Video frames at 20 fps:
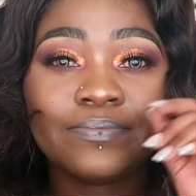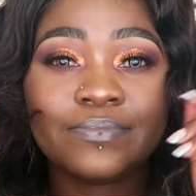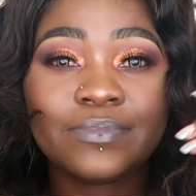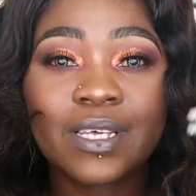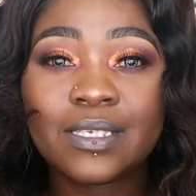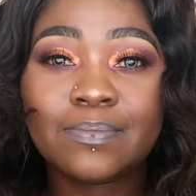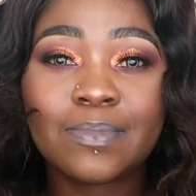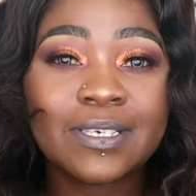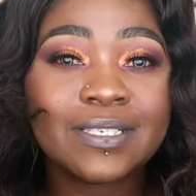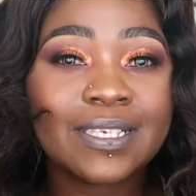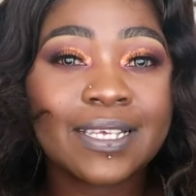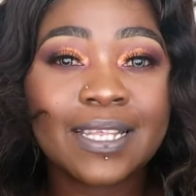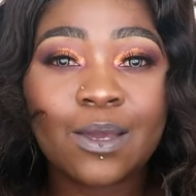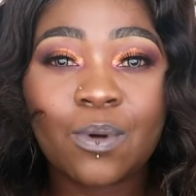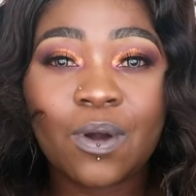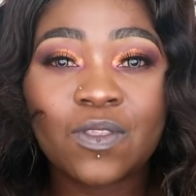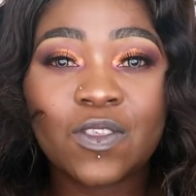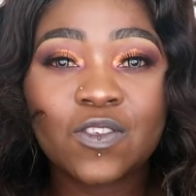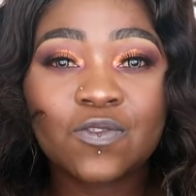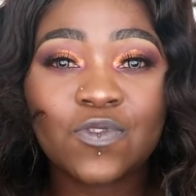It's basically
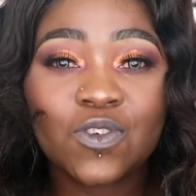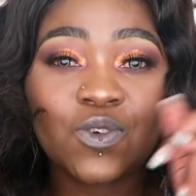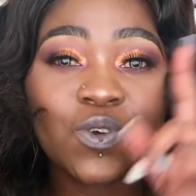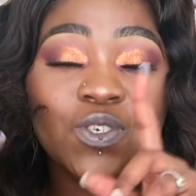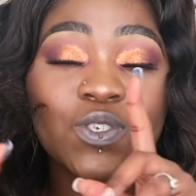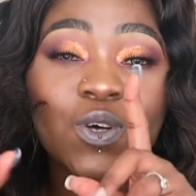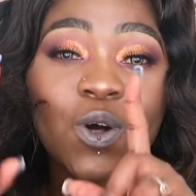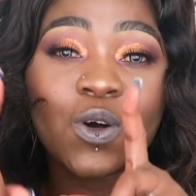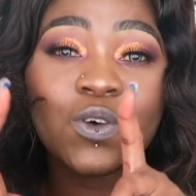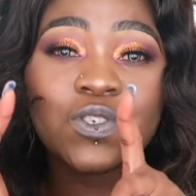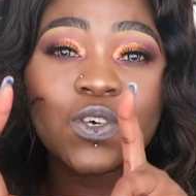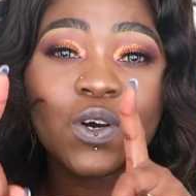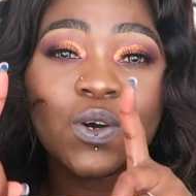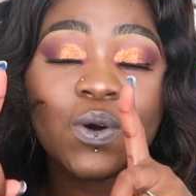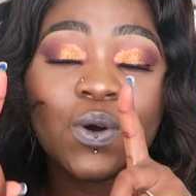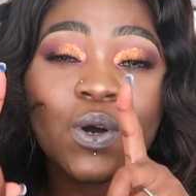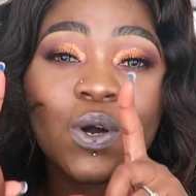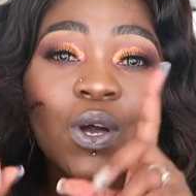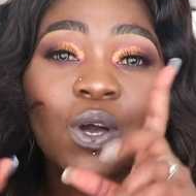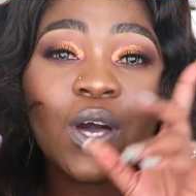what this video is.
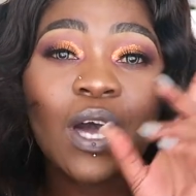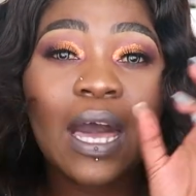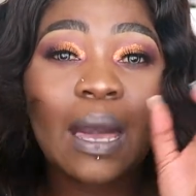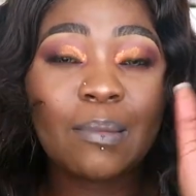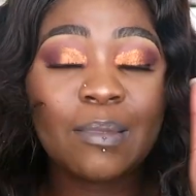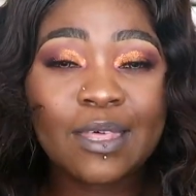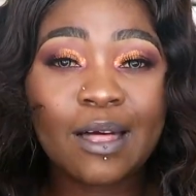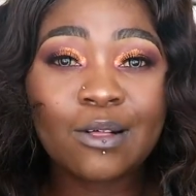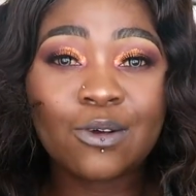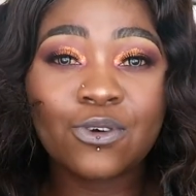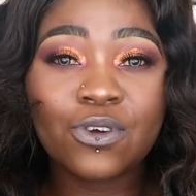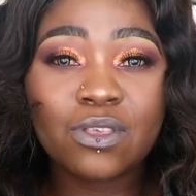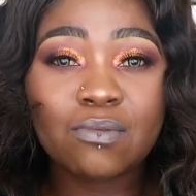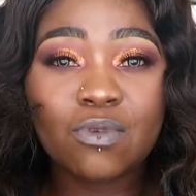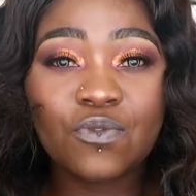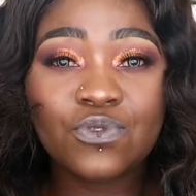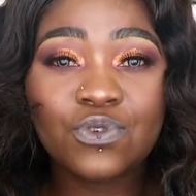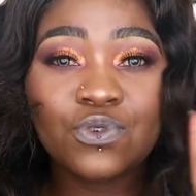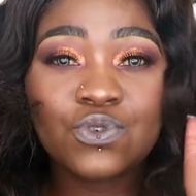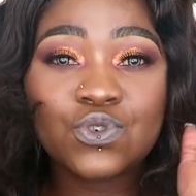Also, I mean the algorithm
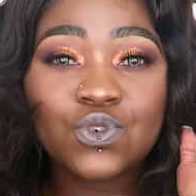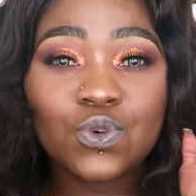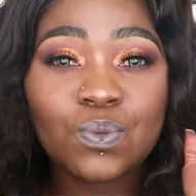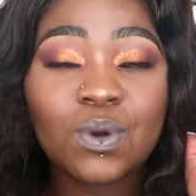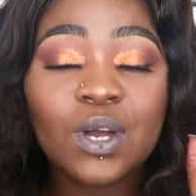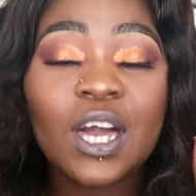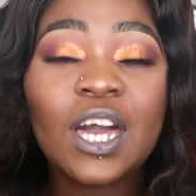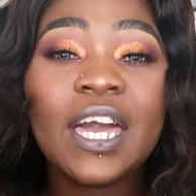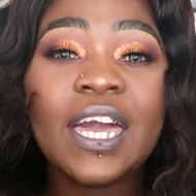of YouTube.